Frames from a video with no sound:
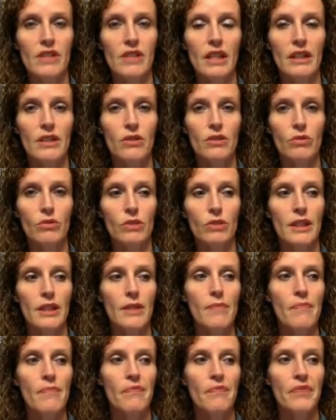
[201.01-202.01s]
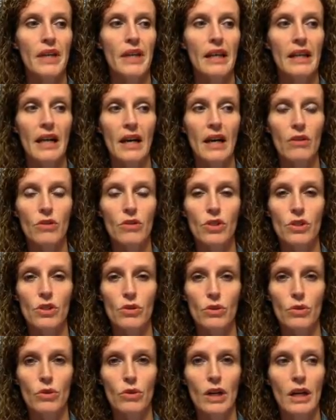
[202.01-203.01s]
Daily 3 and how
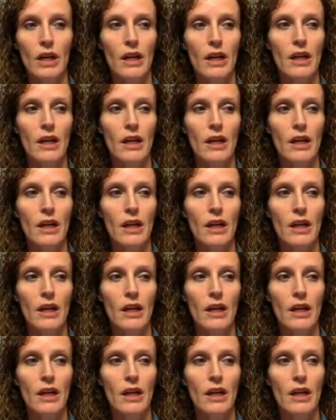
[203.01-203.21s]
to